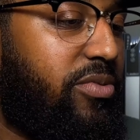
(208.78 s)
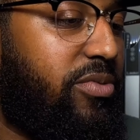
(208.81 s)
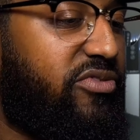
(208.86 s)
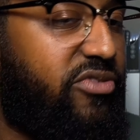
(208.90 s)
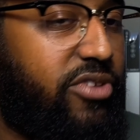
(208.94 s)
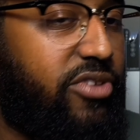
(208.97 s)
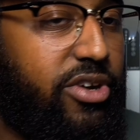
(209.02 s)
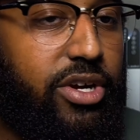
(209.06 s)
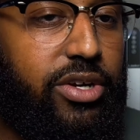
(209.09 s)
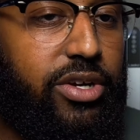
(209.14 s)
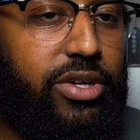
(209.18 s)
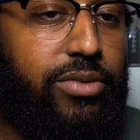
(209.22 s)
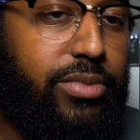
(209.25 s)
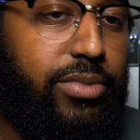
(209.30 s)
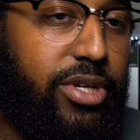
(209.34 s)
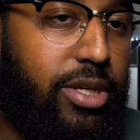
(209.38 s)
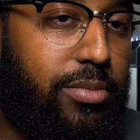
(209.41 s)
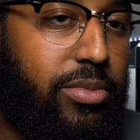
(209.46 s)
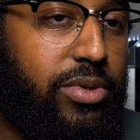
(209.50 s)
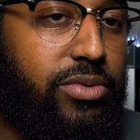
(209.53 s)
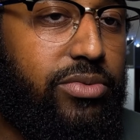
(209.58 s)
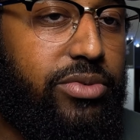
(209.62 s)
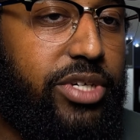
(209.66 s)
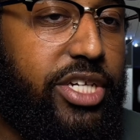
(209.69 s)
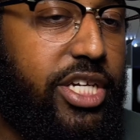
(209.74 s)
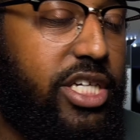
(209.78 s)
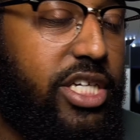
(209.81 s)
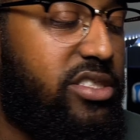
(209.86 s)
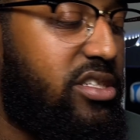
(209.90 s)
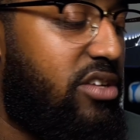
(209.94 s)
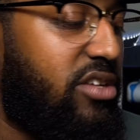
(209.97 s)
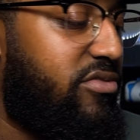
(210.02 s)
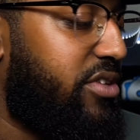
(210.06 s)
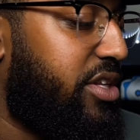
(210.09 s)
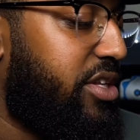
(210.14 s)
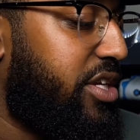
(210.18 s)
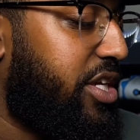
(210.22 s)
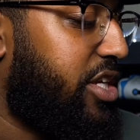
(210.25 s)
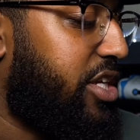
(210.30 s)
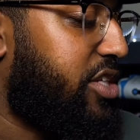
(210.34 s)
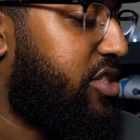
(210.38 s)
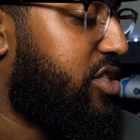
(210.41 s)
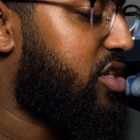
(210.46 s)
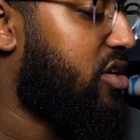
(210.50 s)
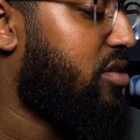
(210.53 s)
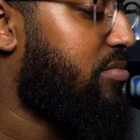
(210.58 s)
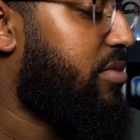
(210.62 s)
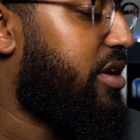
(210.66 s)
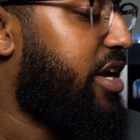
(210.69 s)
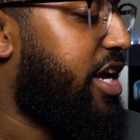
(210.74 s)
prefer the emerald greens over these
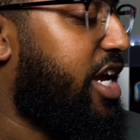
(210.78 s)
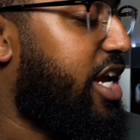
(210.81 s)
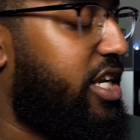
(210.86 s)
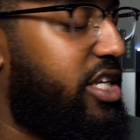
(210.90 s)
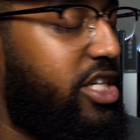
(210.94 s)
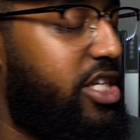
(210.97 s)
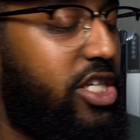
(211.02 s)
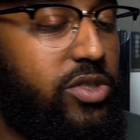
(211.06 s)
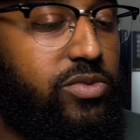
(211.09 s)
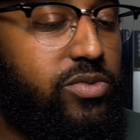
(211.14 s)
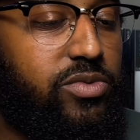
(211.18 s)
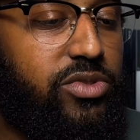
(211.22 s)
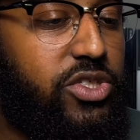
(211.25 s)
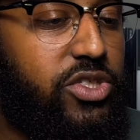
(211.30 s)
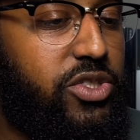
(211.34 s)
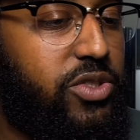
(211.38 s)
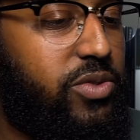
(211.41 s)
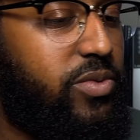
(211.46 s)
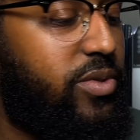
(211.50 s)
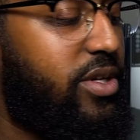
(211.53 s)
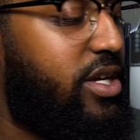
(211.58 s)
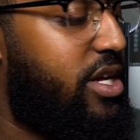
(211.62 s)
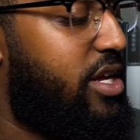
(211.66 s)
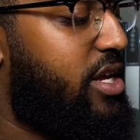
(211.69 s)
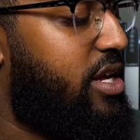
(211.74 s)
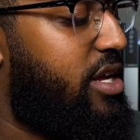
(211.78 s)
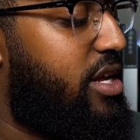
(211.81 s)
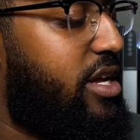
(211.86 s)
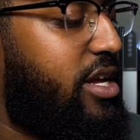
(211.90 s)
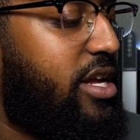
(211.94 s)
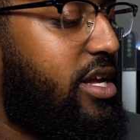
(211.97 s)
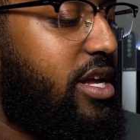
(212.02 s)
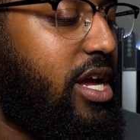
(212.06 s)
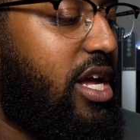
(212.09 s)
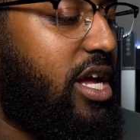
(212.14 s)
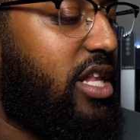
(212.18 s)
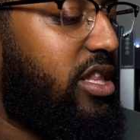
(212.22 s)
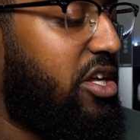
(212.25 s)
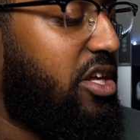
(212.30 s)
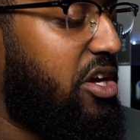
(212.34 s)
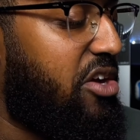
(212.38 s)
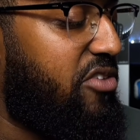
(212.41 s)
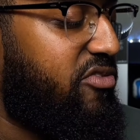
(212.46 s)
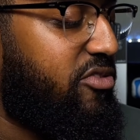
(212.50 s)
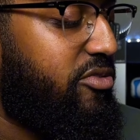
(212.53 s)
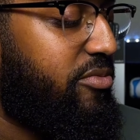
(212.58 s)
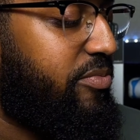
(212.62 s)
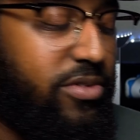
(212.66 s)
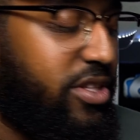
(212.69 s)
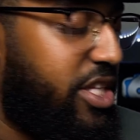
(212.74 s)
though, but hey, these would do. I
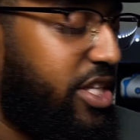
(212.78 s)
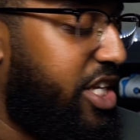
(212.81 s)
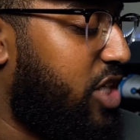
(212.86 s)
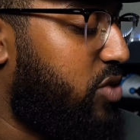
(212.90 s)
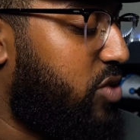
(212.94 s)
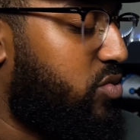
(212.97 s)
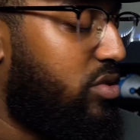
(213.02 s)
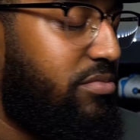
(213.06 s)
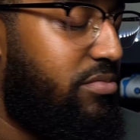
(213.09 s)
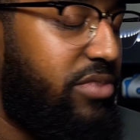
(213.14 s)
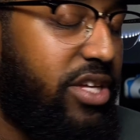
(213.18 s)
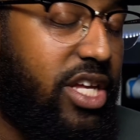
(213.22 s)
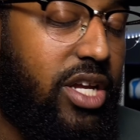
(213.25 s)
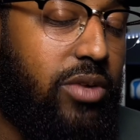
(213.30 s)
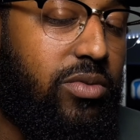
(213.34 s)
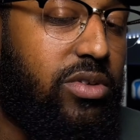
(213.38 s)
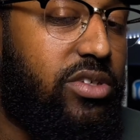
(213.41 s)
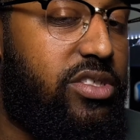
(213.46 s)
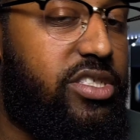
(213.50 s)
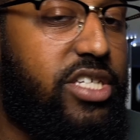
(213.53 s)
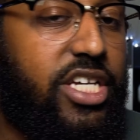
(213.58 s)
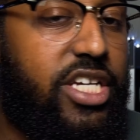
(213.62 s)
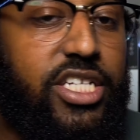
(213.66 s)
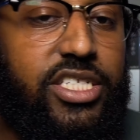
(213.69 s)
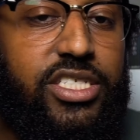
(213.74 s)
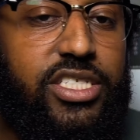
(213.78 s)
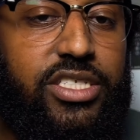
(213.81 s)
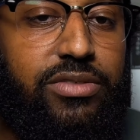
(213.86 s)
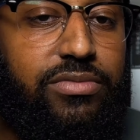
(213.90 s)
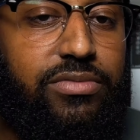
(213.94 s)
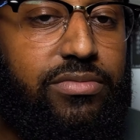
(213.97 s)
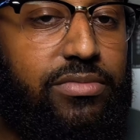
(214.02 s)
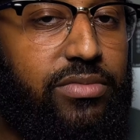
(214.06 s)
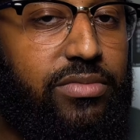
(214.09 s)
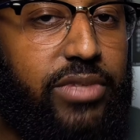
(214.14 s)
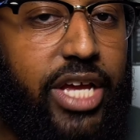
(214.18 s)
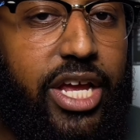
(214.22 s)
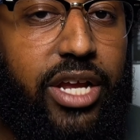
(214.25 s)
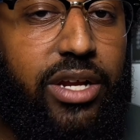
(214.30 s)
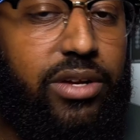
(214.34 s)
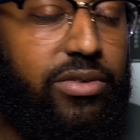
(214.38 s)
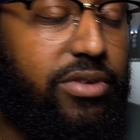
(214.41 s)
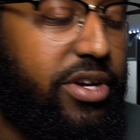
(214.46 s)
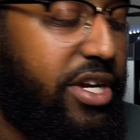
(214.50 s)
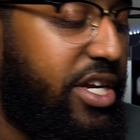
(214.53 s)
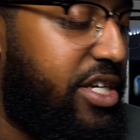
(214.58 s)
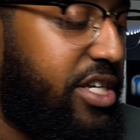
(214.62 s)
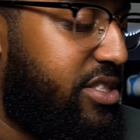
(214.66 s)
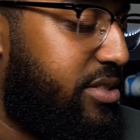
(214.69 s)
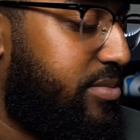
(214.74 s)
love them. These would be in rotation like
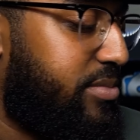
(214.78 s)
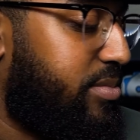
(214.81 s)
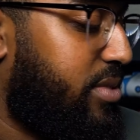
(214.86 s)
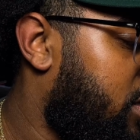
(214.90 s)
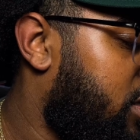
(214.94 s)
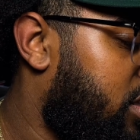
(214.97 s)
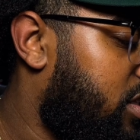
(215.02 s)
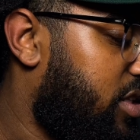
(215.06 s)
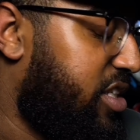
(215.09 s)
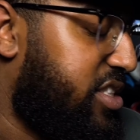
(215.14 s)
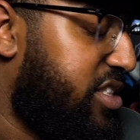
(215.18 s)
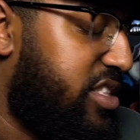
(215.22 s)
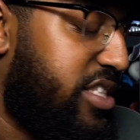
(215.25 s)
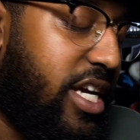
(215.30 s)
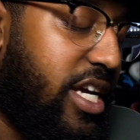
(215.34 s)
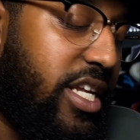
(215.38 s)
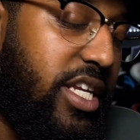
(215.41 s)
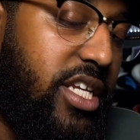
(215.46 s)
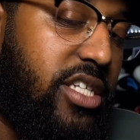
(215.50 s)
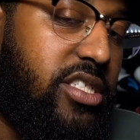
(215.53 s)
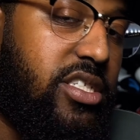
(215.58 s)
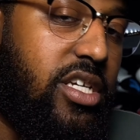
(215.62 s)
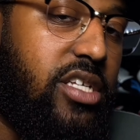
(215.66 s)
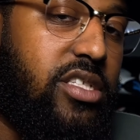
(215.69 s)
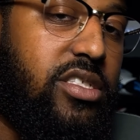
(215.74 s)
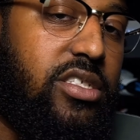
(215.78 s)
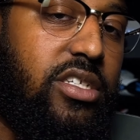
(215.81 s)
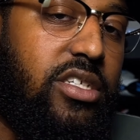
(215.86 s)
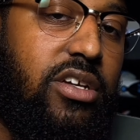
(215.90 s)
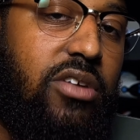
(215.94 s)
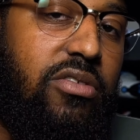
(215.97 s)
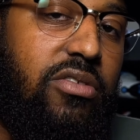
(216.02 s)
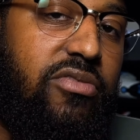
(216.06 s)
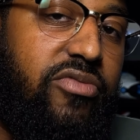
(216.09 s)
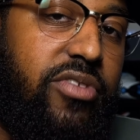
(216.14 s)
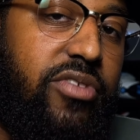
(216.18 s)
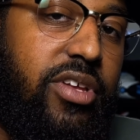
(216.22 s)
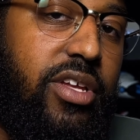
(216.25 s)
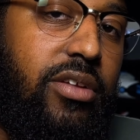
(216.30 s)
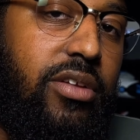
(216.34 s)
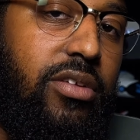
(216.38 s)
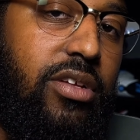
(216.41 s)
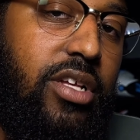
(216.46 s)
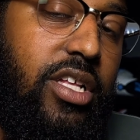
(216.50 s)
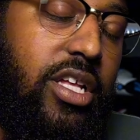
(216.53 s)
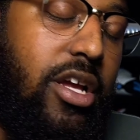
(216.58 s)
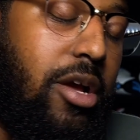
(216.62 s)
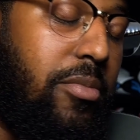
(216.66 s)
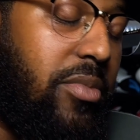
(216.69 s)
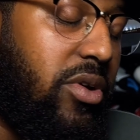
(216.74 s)
crazy. Let's see how these jumps look on feet,
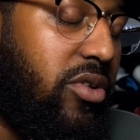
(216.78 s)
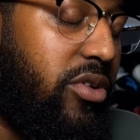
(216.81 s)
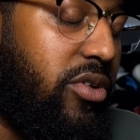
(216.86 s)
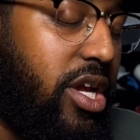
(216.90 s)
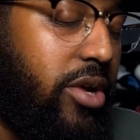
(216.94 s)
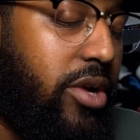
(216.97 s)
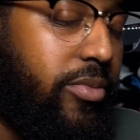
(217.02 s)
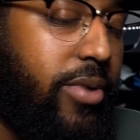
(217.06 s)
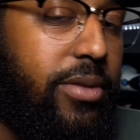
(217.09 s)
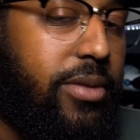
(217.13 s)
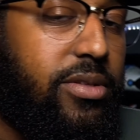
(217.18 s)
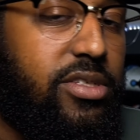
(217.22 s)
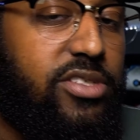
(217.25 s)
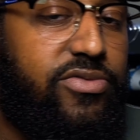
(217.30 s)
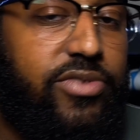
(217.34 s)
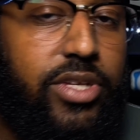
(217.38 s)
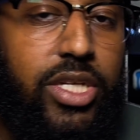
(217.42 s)
and I'm gonna go ahead and wrap this